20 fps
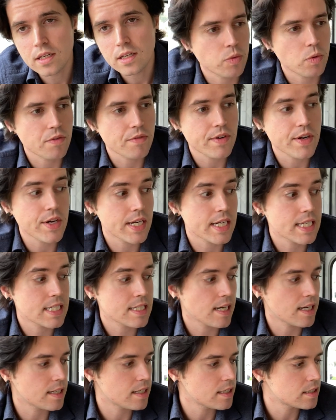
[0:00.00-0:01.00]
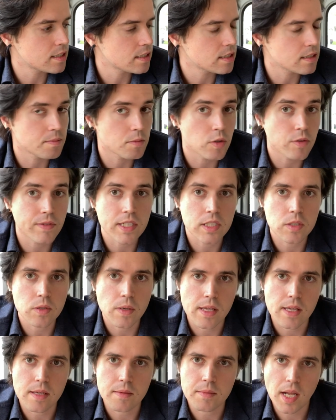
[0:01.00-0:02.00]
We're very excited to move into
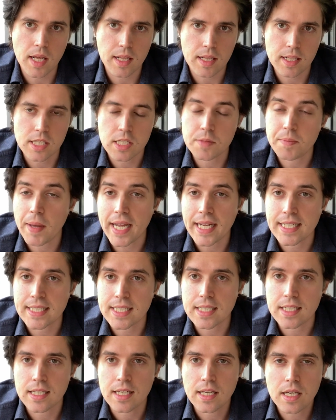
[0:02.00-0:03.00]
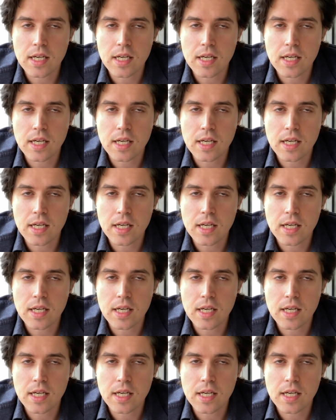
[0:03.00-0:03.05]
him now that he's painted.